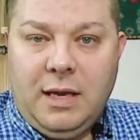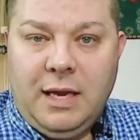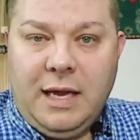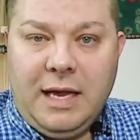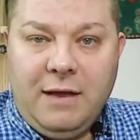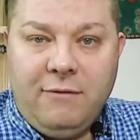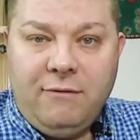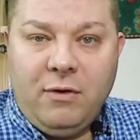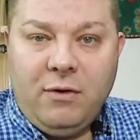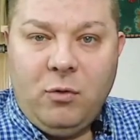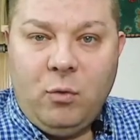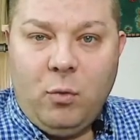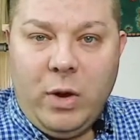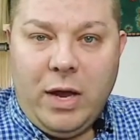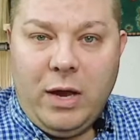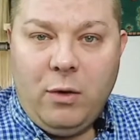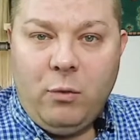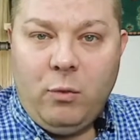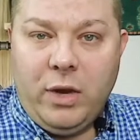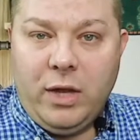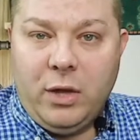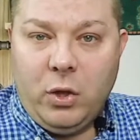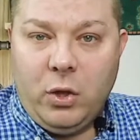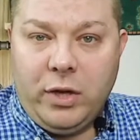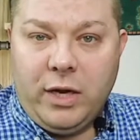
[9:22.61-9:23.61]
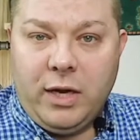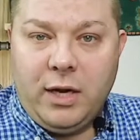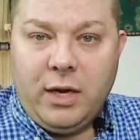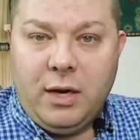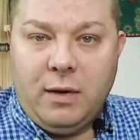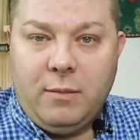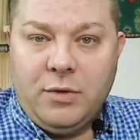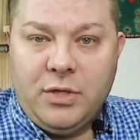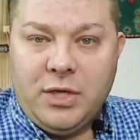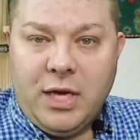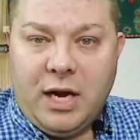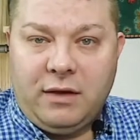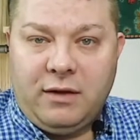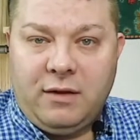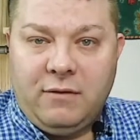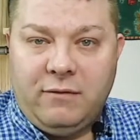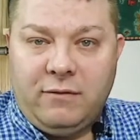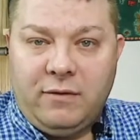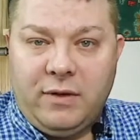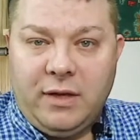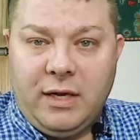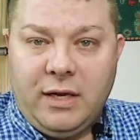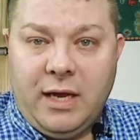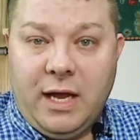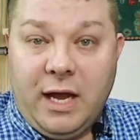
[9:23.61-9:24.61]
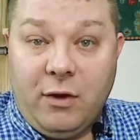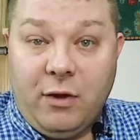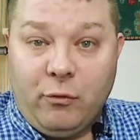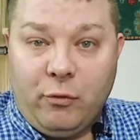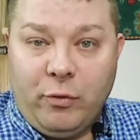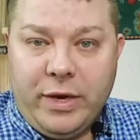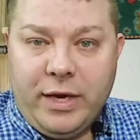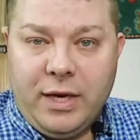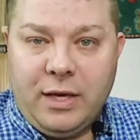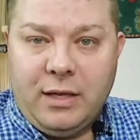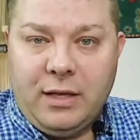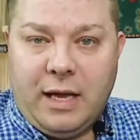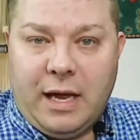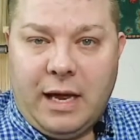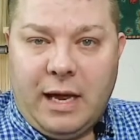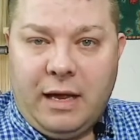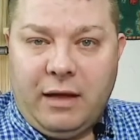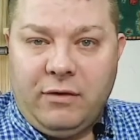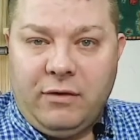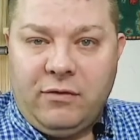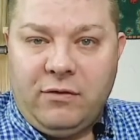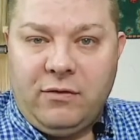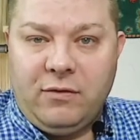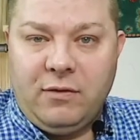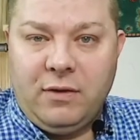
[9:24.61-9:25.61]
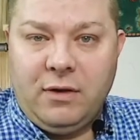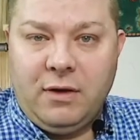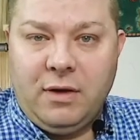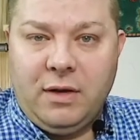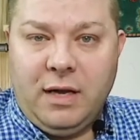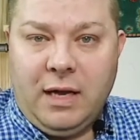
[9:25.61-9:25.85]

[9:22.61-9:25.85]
Even when we look at it objectively and realize